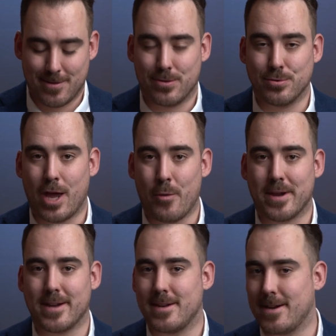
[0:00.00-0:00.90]
Today
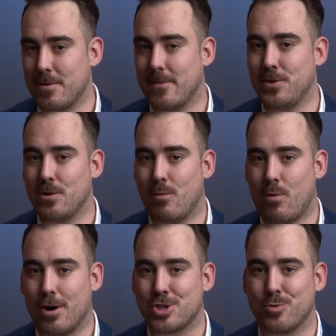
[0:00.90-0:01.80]
we're gonna review a
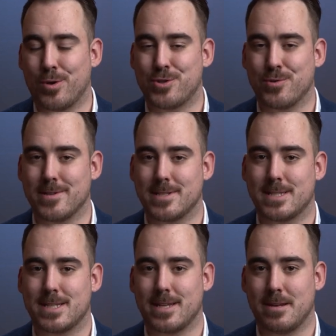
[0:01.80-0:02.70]
watch which
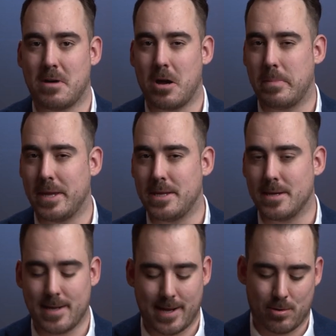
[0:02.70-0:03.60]
was, in my
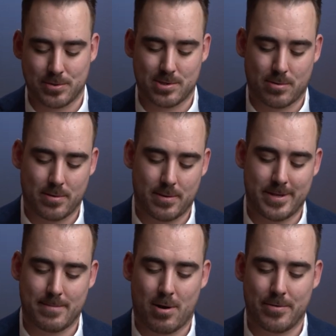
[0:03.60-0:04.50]
opinion, and also
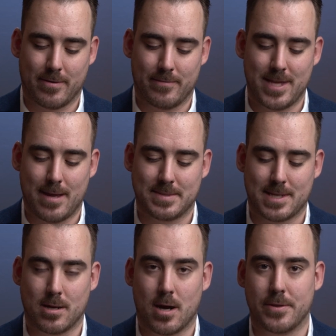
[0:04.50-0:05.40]
the amount of DMs
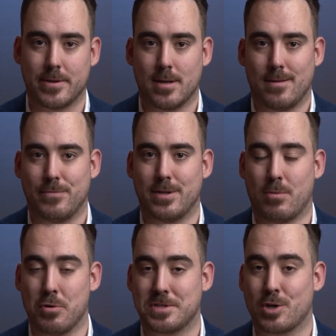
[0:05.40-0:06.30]
I got, the
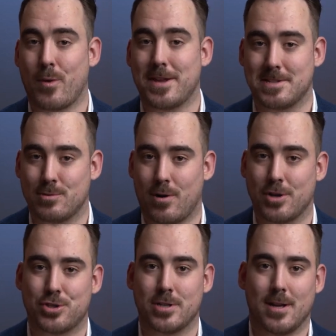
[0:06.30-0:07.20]
most requested
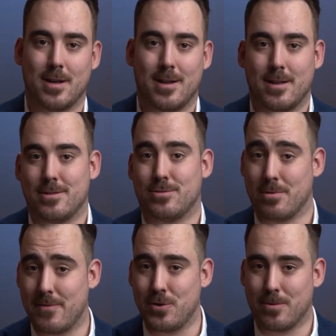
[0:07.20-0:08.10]
watch to
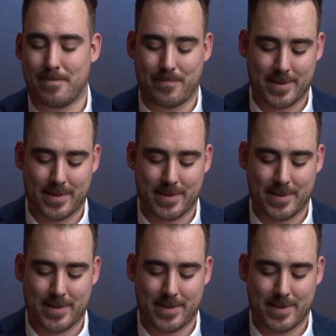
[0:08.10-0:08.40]
review,